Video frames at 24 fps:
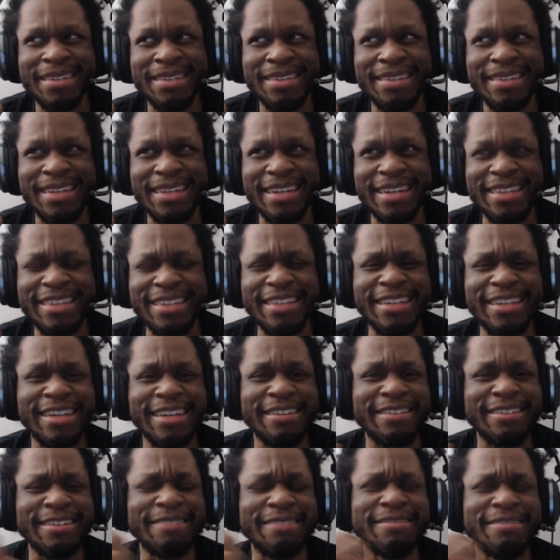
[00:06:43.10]
I think
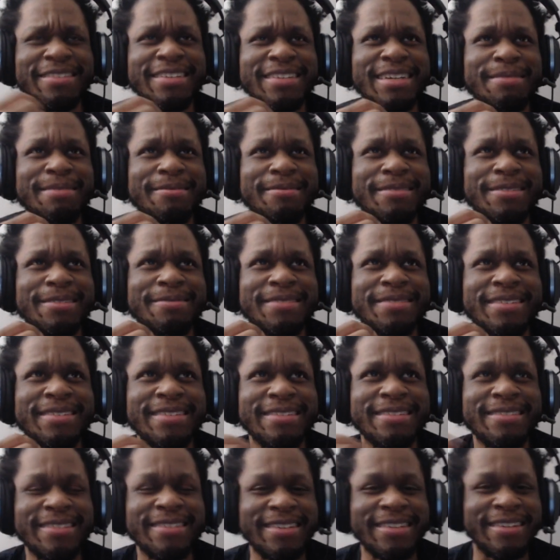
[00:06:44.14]
yeah, like one of the Game Awards one because I
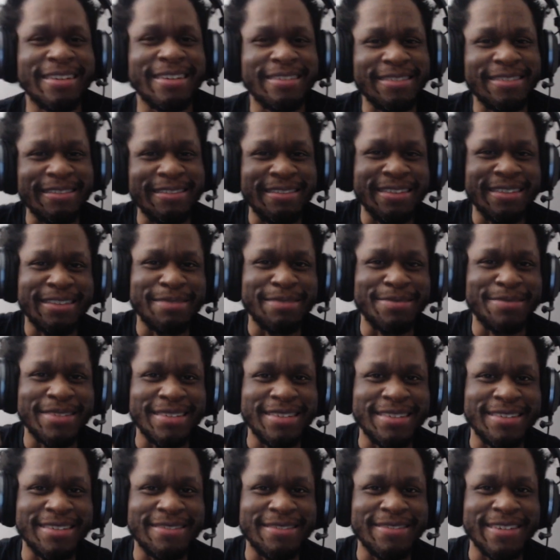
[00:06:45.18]
was looking guys are going down the
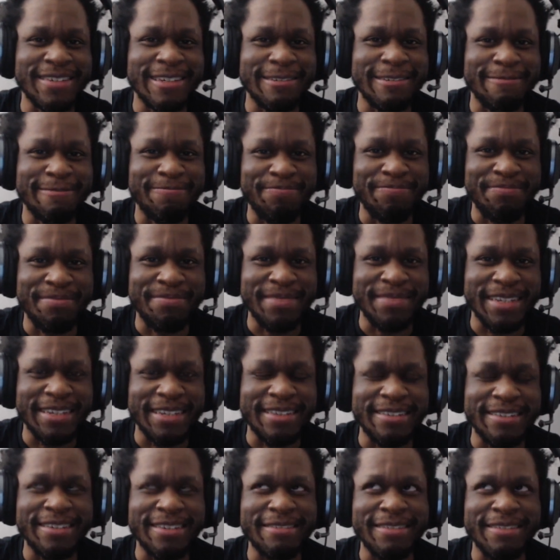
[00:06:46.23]
playlist of like
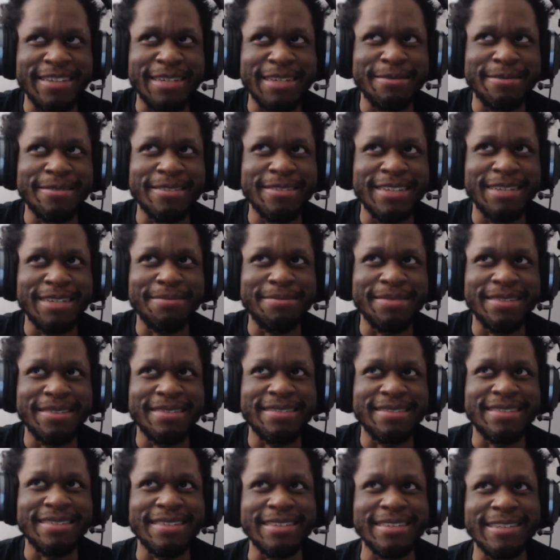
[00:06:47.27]
this year when the Game Awards happened. I
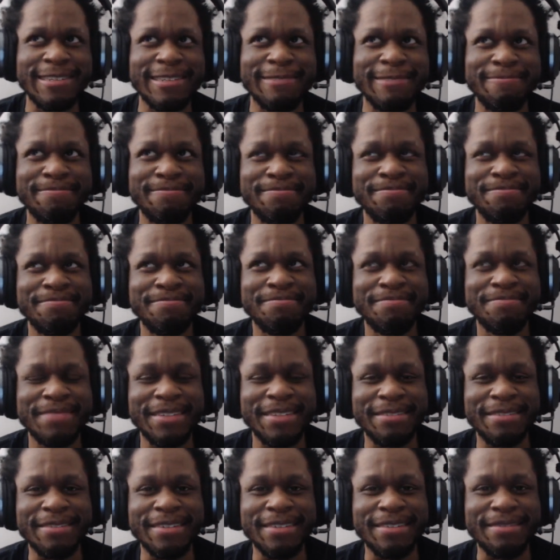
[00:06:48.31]
was like
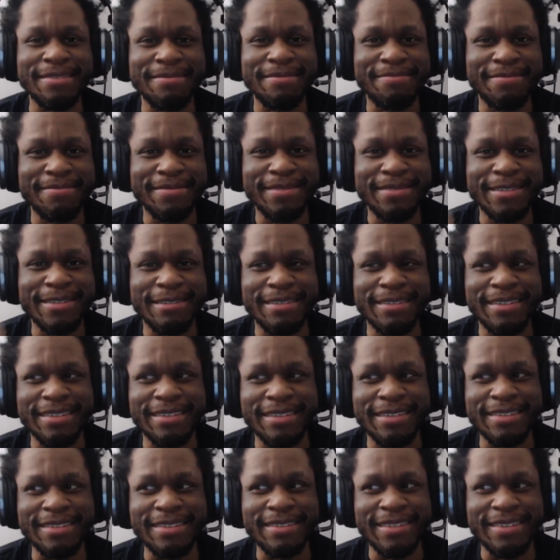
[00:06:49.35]
just going down
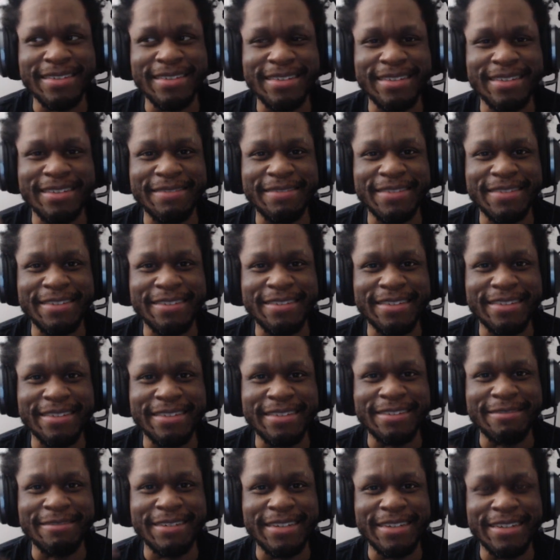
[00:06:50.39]
the list of like seeing every
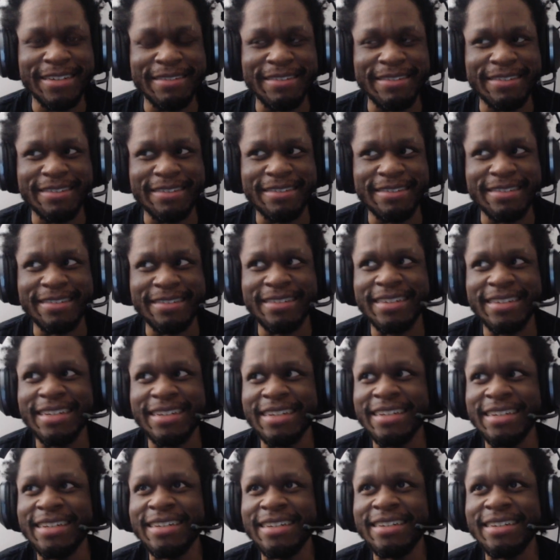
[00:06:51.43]
trailer, watching every trailer.
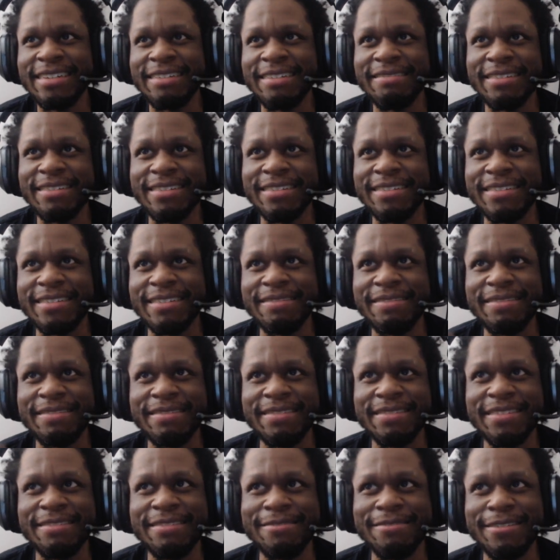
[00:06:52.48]
I watched
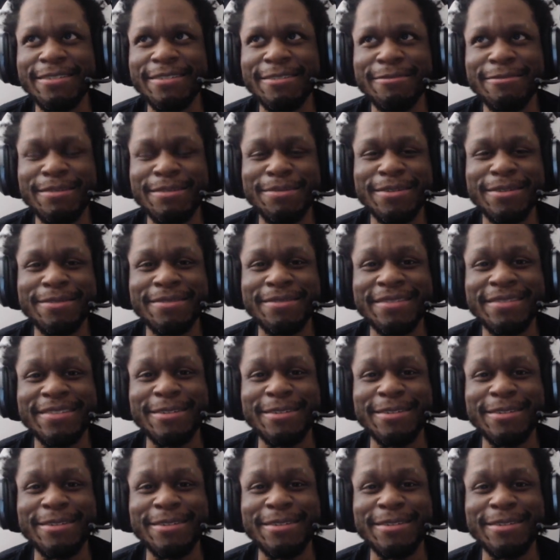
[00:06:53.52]
the Rebirth one.